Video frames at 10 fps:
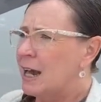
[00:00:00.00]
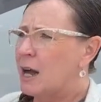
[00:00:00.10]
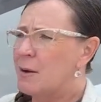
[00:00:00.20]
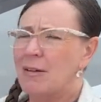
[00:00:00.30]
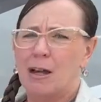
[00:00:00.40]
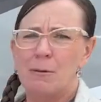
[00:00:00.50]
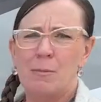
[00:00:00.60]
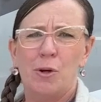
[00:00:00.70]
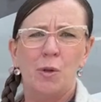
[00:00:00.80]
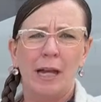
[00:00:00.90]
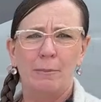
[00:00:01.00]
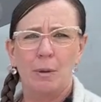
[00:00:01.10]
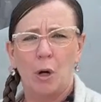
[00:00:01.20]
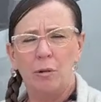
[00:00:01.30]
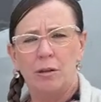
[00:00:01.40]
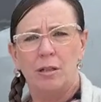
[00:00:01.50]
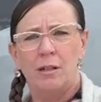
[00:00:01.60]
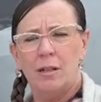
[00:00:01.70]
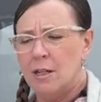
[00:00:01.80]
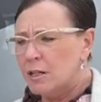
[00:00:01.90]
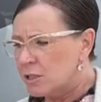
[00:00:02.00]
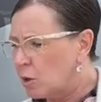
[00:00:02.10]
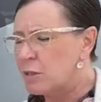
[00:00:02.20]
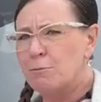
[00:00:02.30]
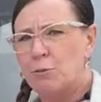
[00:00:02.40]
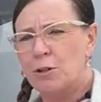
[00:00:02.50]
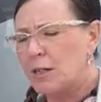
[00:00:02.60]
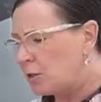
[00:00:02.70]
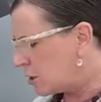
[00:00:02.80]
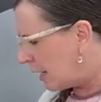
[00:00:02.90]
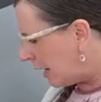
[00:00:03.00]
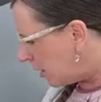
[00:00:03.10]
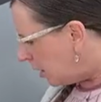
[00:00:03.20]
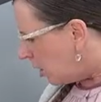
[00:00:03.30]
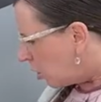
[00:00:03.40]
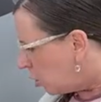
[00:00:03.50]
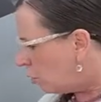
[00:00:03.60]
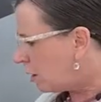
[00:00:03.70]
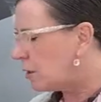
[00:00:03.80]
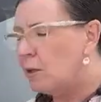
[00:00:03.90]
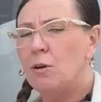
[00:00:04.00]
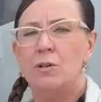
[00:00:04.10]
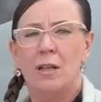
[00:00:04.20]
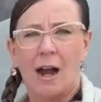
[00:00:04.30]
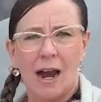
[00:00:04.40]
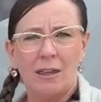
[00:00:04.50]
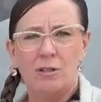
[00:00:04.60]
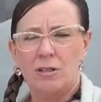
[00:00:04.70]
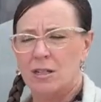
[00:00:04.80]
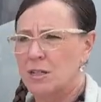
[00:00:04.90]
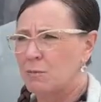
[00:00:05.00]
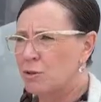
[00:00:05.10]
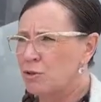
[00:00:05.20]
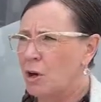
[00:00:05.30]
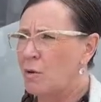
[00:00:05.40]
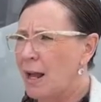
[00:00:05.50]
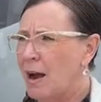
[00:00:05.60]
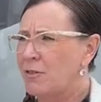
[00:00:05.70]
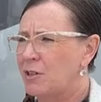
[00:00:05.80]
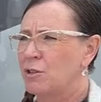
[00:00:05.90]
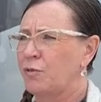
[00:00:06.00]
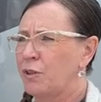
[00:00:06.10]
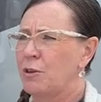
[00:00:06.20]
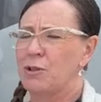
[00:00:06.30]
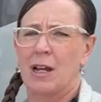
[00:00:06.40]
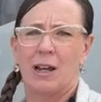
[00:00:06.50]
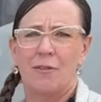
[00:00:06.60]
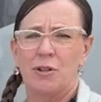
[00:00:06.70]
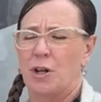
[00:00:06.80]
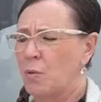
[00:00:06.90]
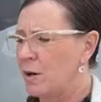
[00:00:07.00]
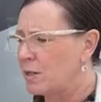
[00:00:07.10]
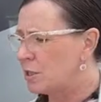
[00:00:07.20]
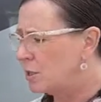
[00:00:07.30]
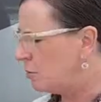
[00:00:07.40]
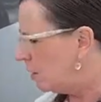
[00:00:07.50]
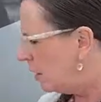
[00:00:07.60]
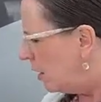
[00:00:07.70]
Um, I've got people who like both, so it's important to understand you can use either system. You don't have to use Flowjet if you don't want to.